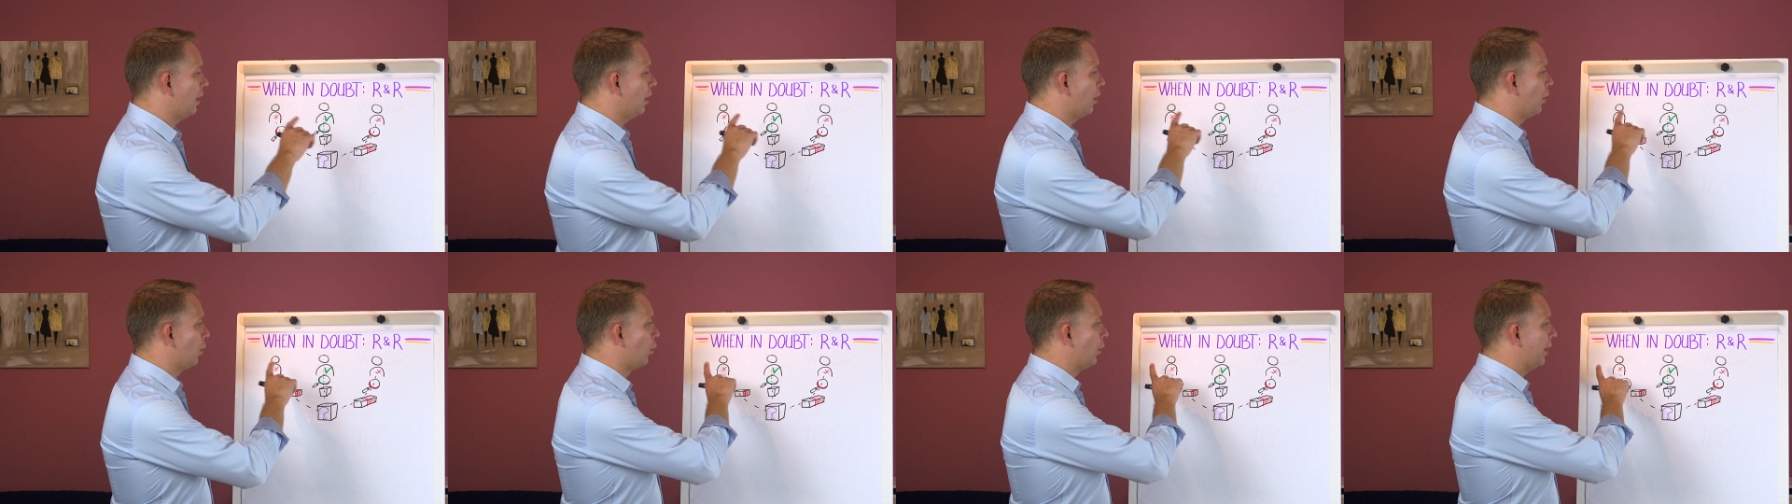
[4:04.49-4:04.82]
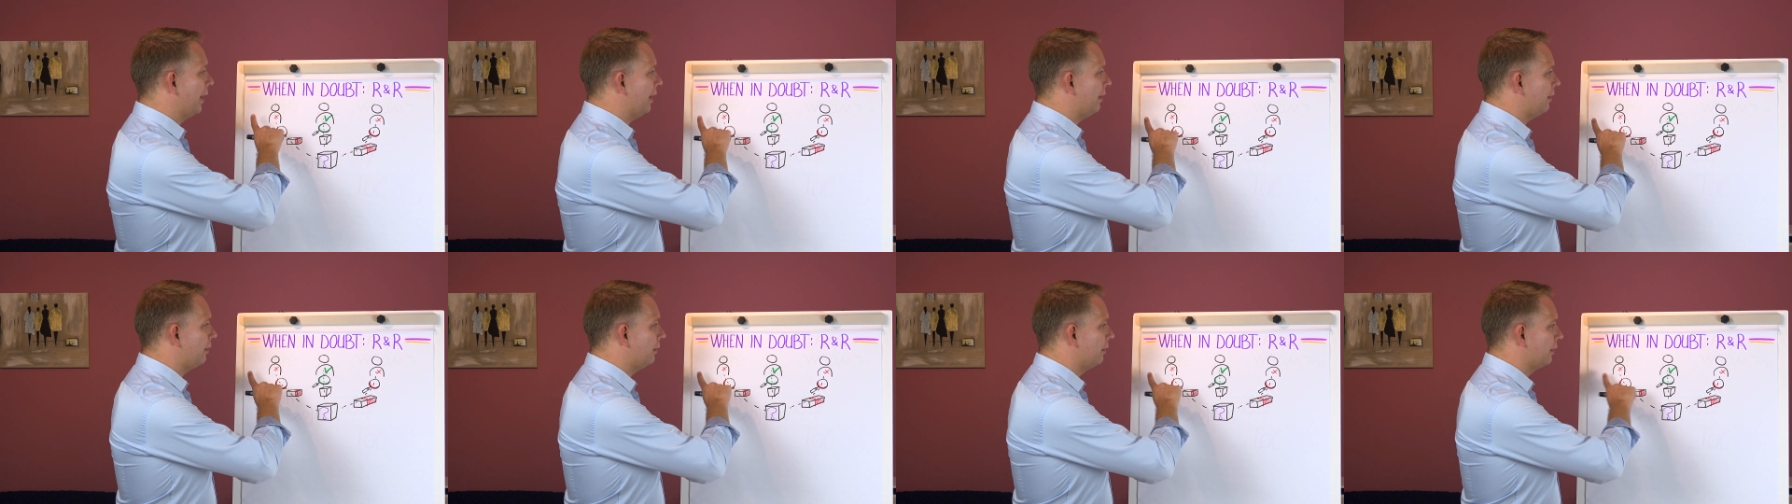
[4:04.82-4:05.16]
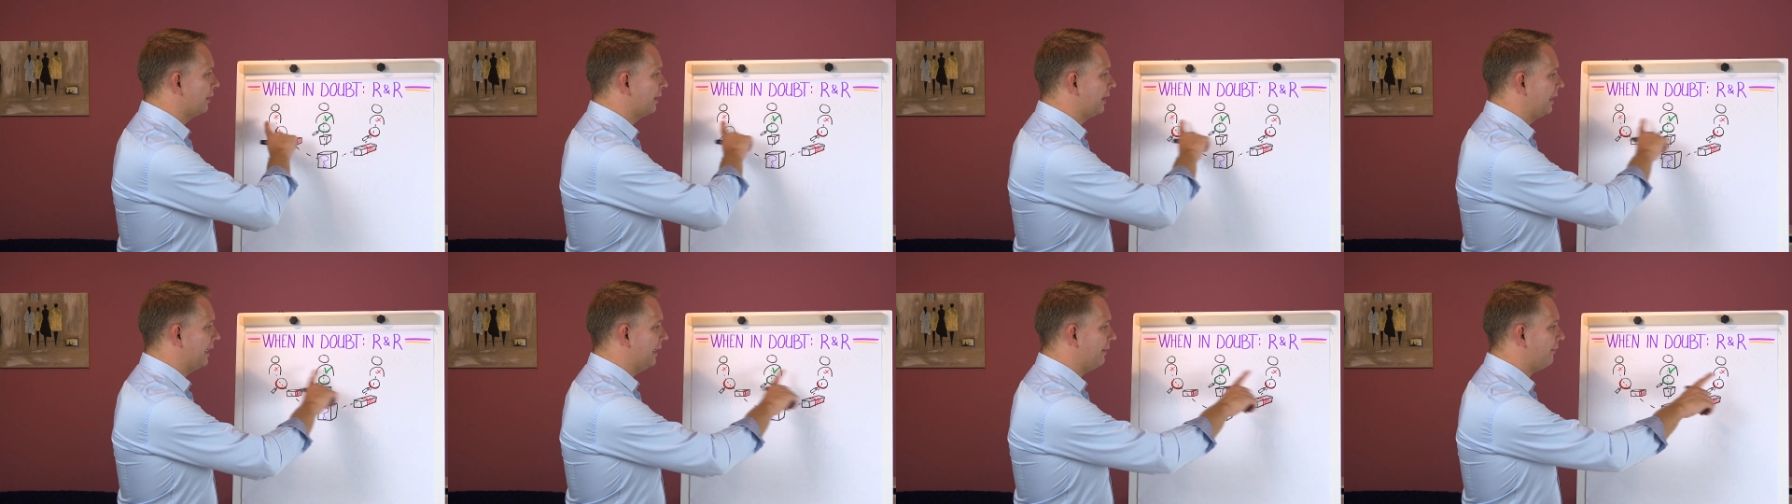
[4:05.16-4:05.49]
will
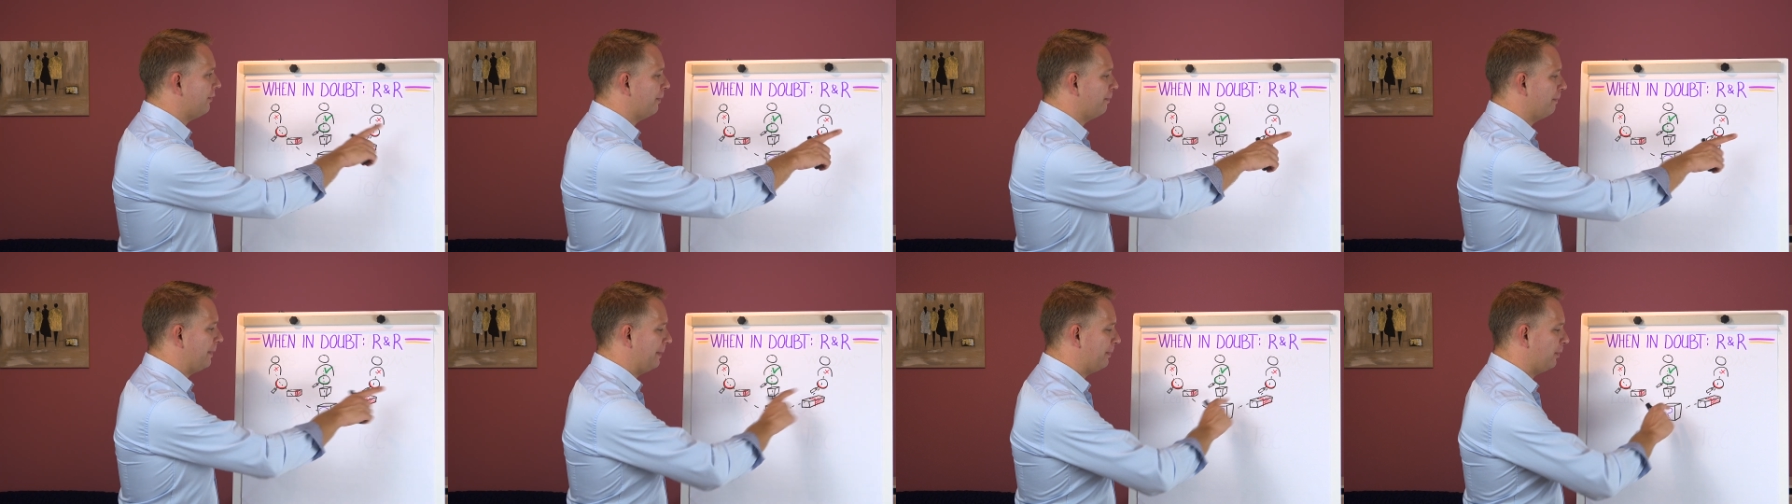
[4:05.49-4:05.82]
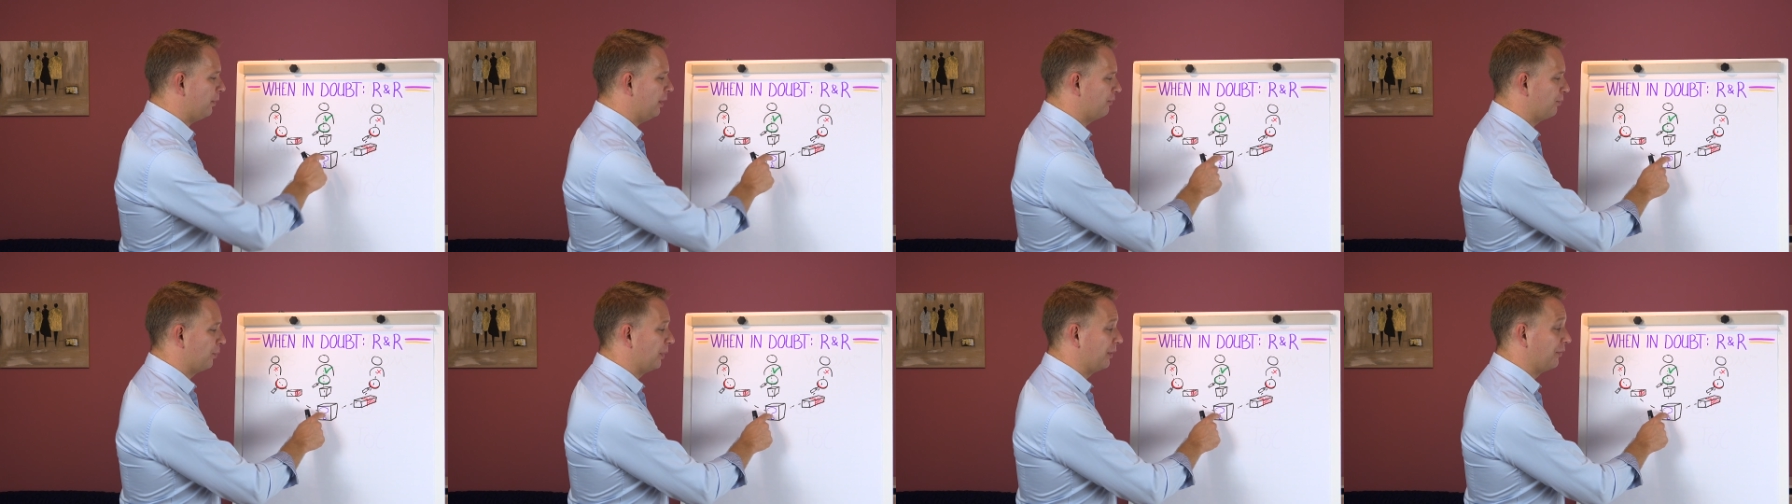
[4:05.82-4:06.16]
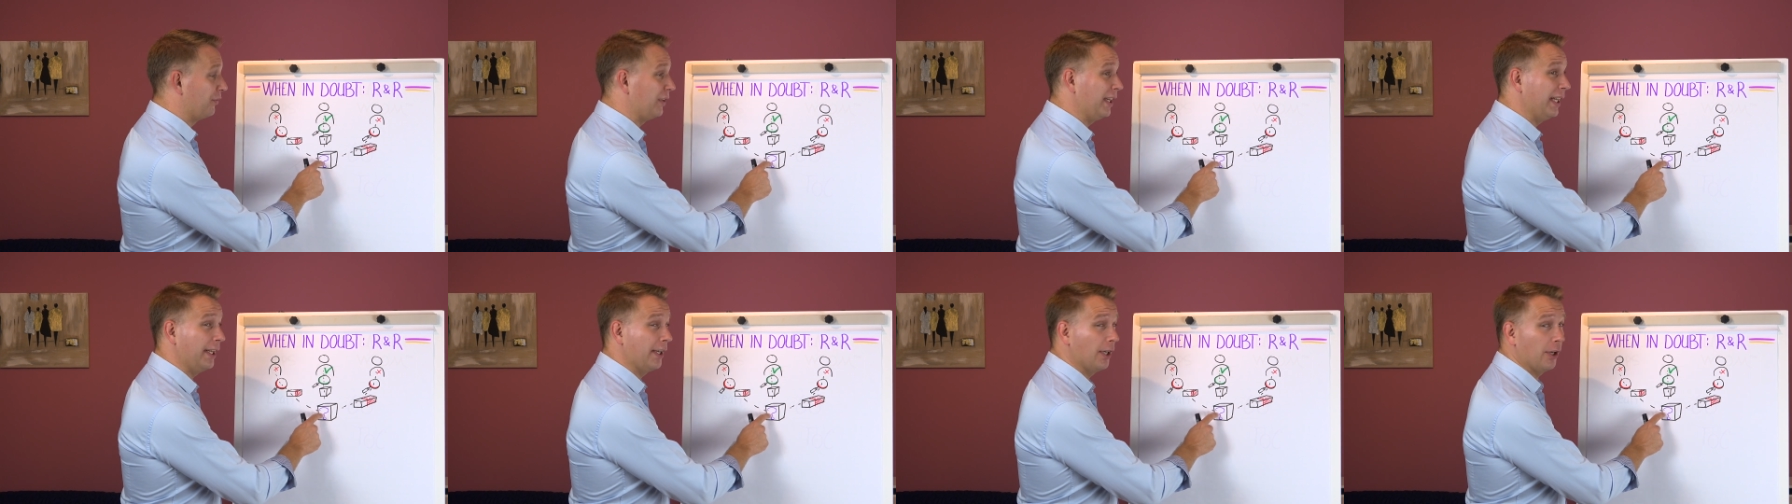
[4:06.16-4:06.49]
different people, if we
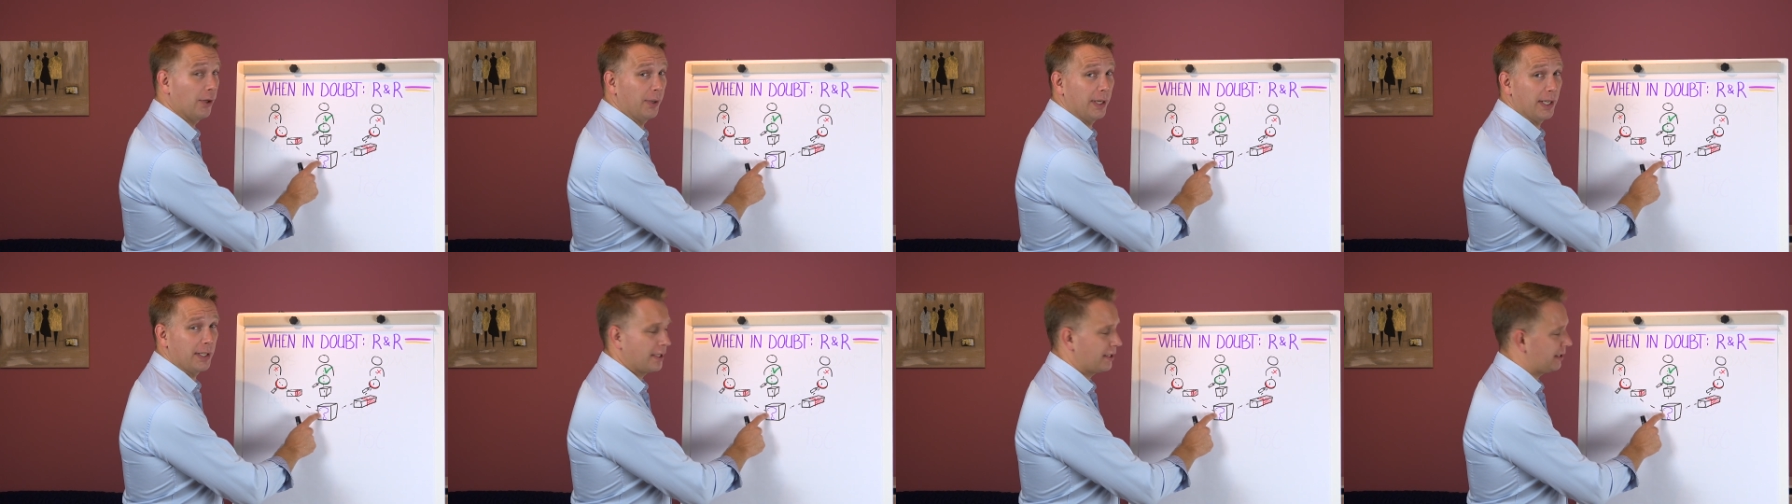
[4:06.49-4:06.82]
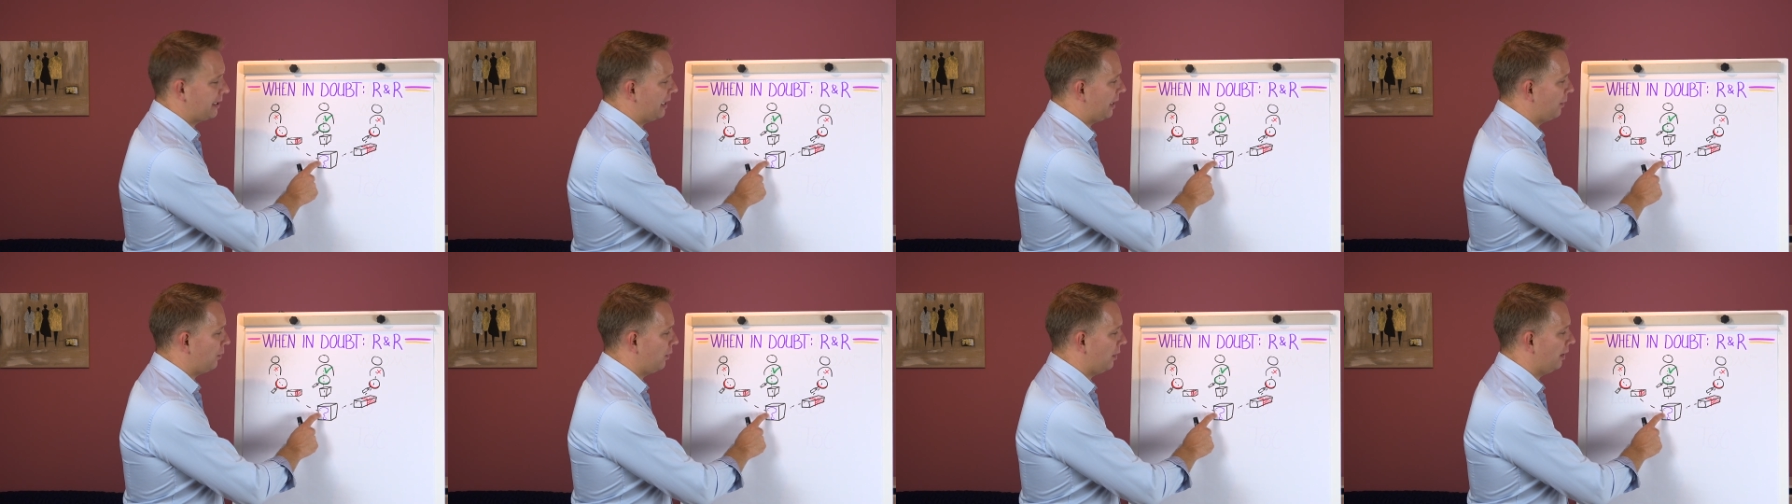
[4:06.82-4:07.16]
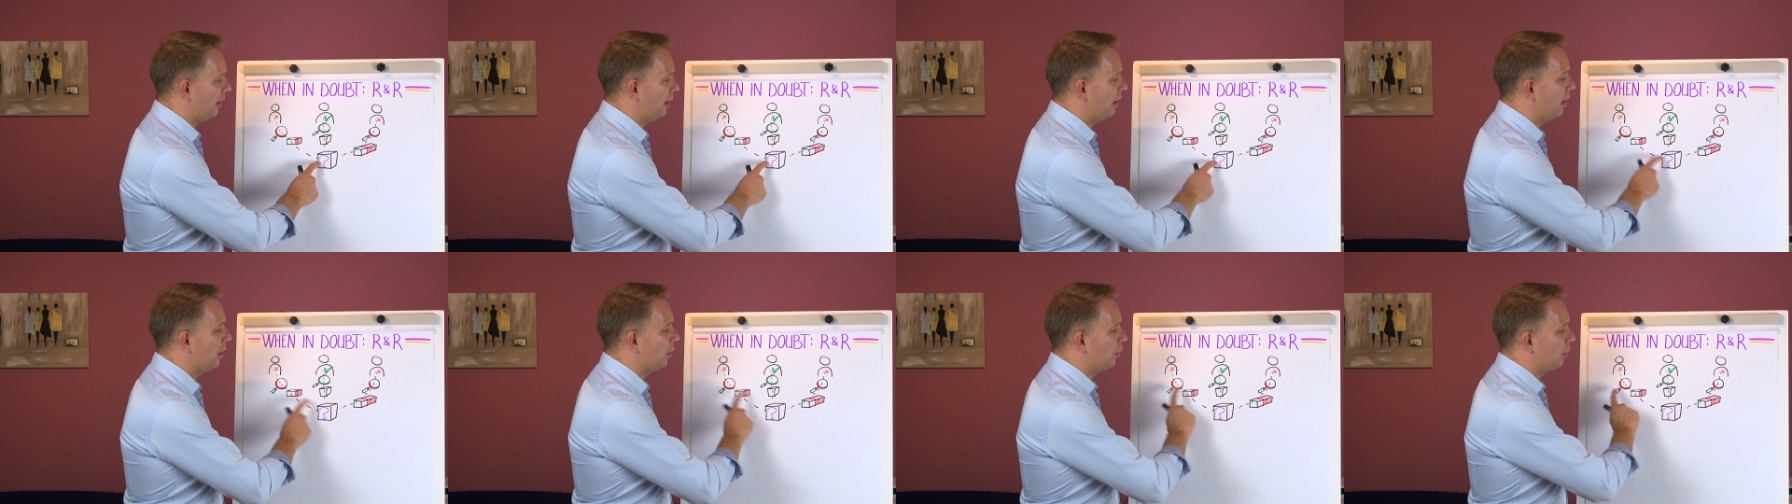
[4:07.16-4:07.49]
really know that's the same one,